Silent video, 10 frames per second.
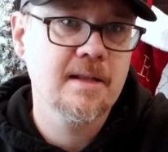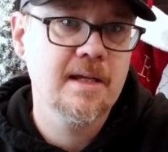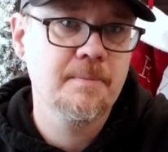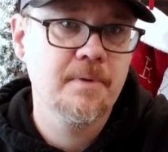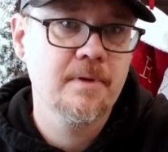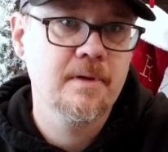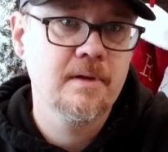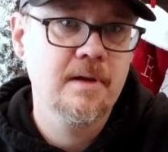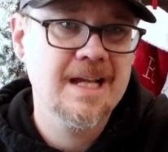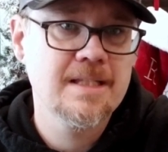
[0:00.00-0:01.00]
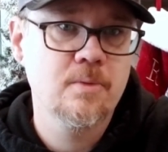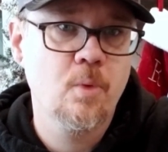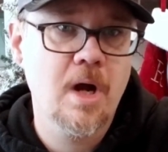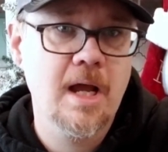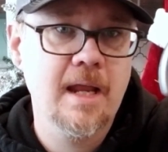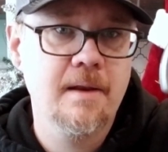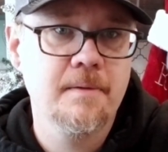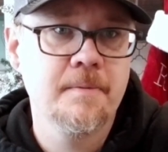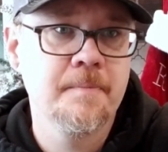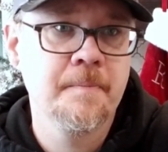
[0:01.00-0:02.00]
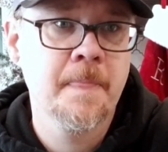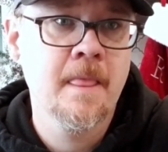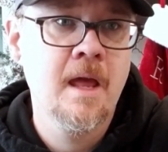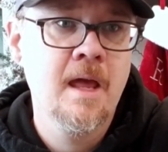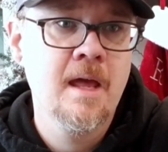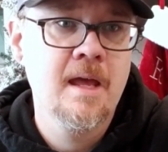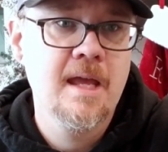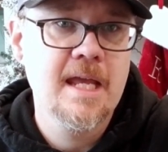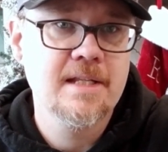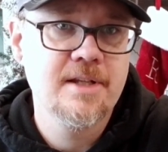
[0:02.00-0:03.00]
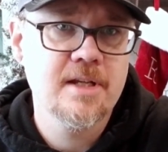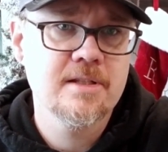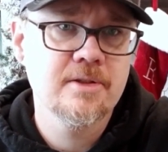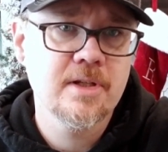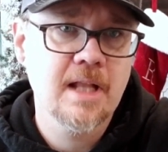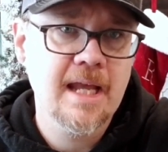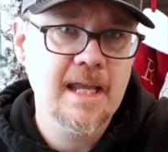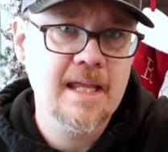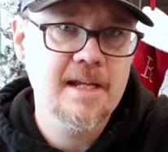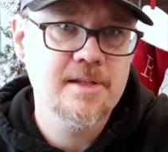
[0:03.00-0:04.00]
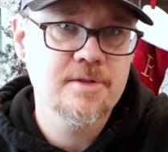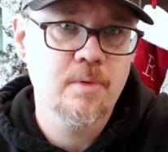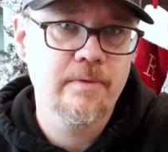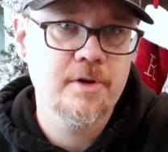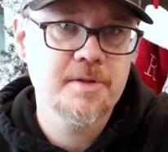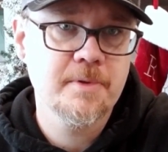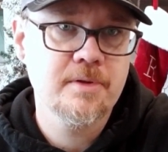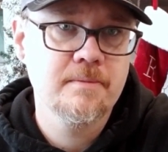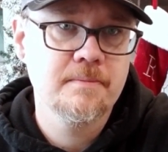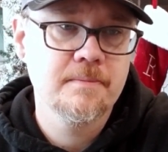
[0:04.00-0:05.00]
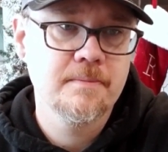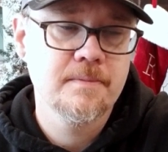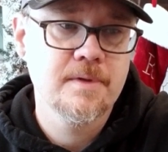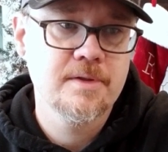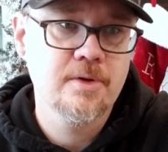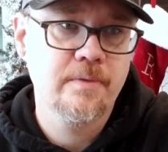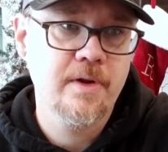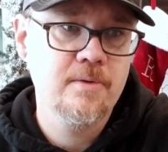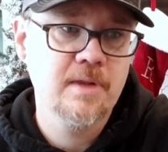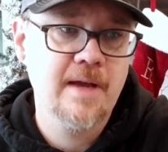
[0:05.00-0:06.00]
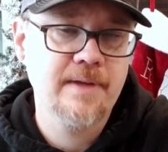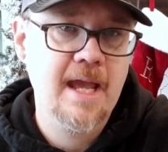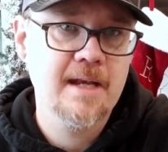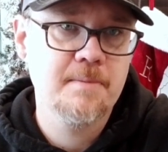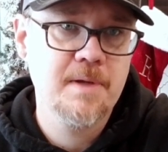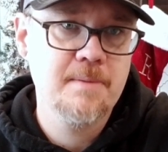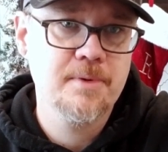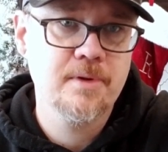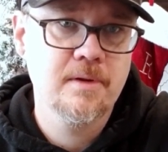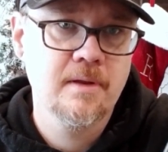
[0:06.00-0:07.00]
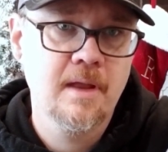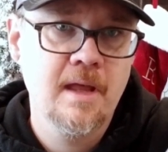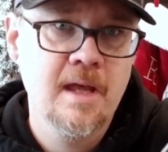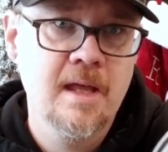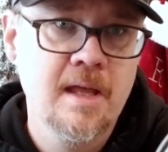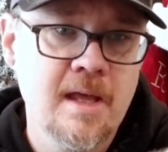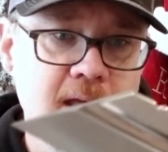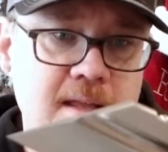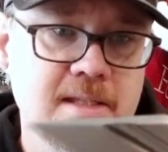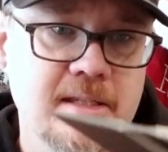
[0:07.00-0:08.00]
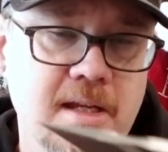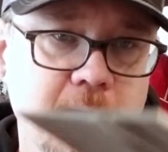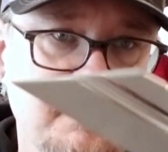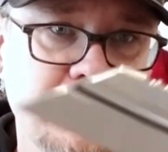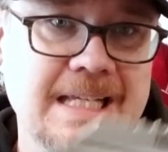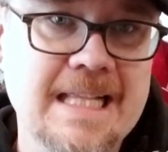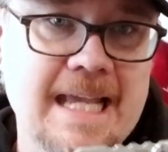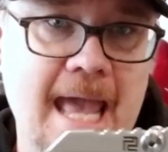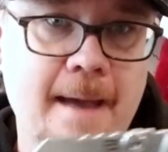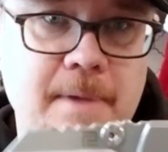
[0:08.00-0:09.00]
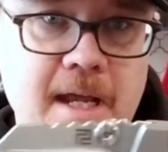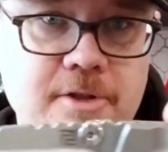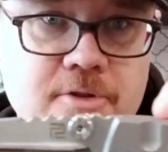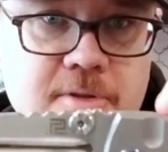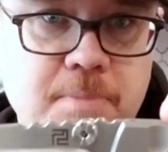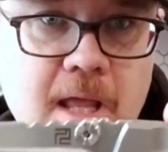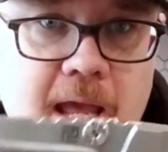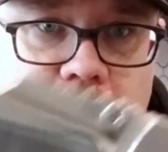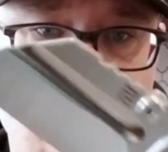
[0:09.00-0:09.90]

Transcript: clip, nice and wide. It does look like it is reversible. So for you left-handed people, this is a completely ambidextrous blade